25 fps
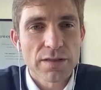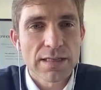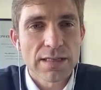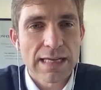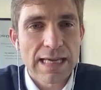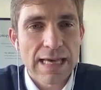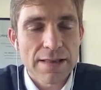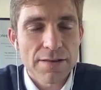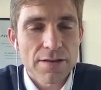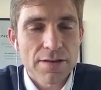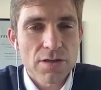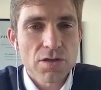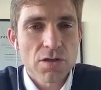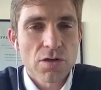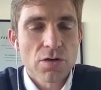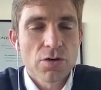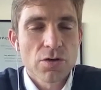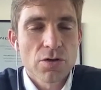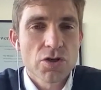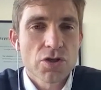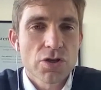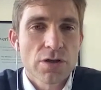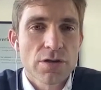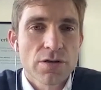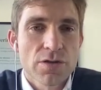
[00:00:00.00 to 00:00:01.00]
Gather
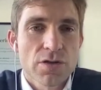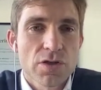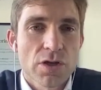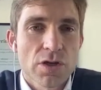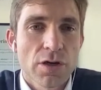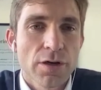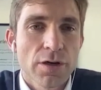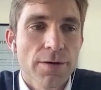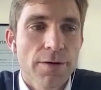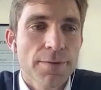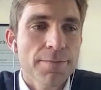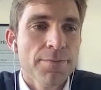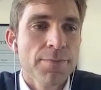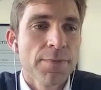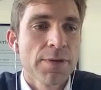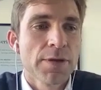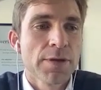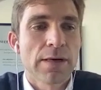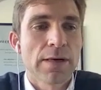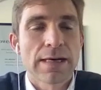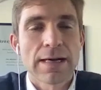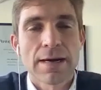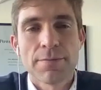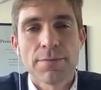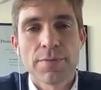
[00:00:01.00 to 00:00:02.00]
solution. So
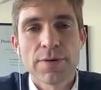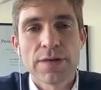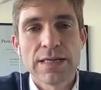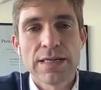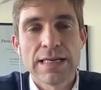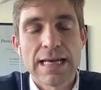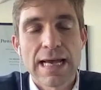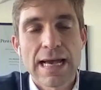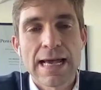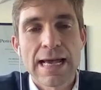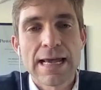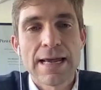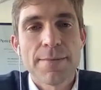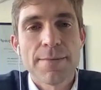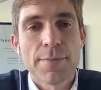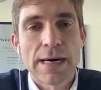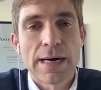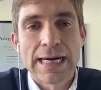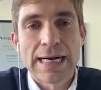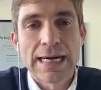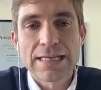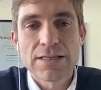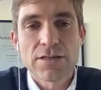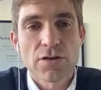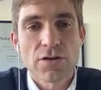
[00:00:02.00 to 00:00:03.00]
company A
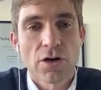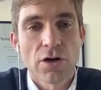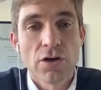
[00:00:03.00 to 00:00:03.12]
might